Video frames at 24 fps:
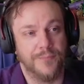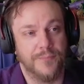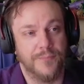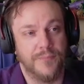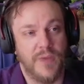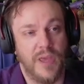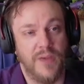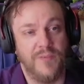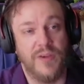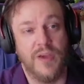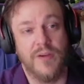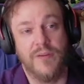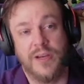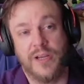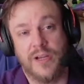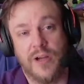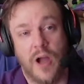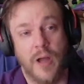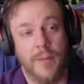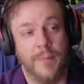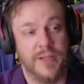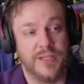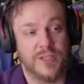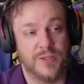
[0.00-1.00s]
If you have any
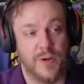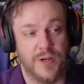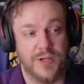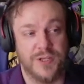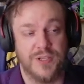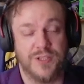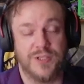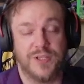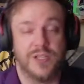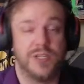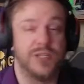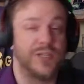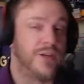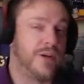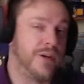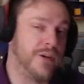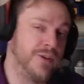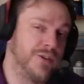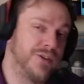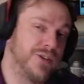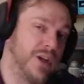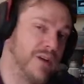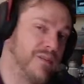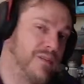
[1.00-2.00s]
comments, questions,
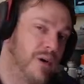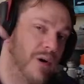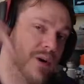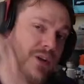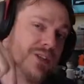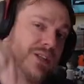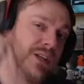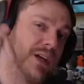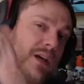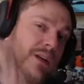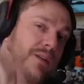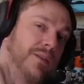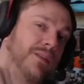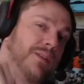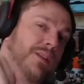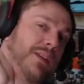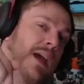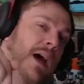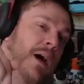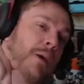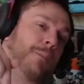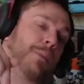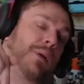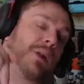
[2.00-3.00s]
concerns, of course,
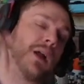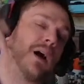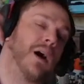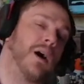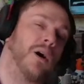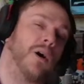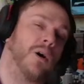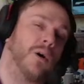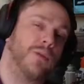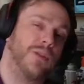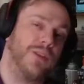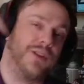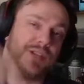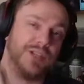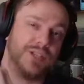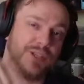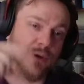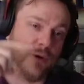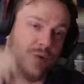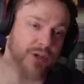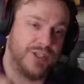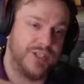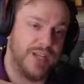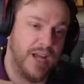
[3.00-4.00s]
down below, the
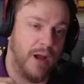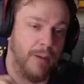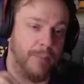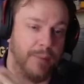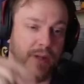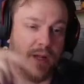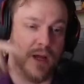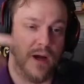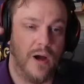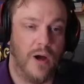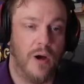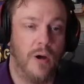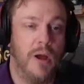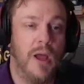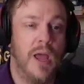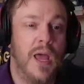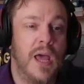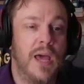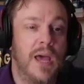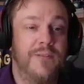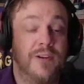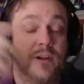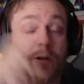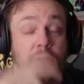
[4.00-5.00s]
Discord's down below.
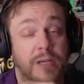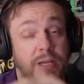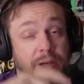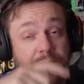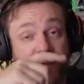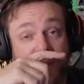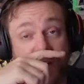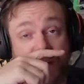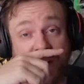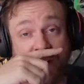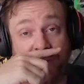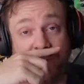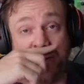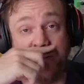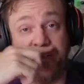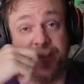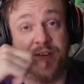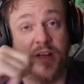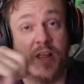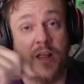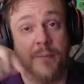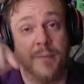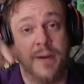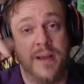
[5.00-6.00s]
If you're looking for different
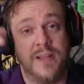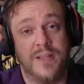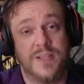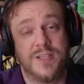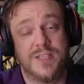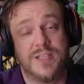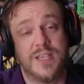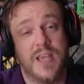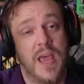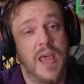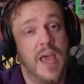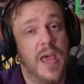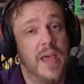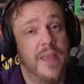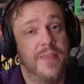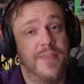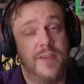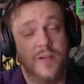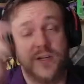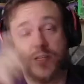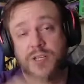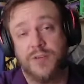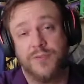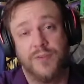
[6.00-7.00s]
filaments,
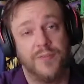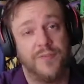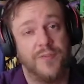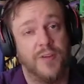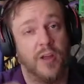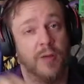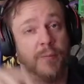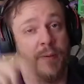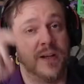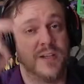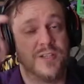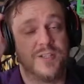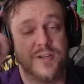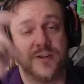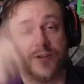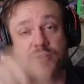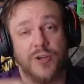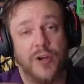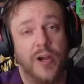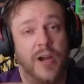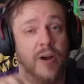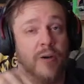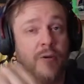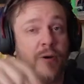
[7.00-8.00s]
there's different filaments. There's
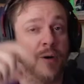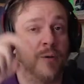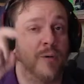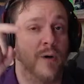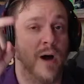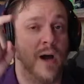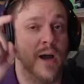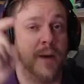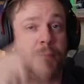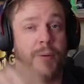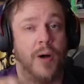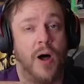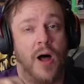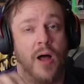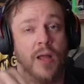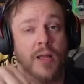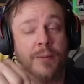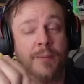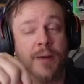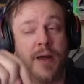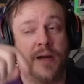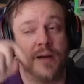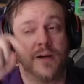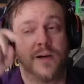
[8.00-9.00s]
Everyone,
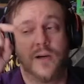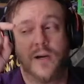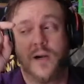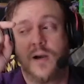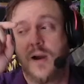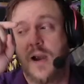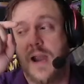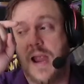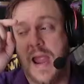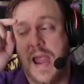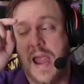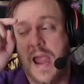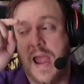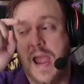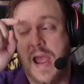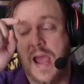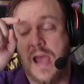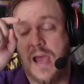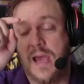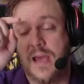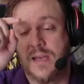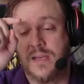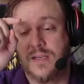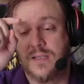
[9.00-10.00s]
Polymaker,
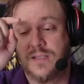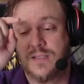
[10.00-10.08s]
and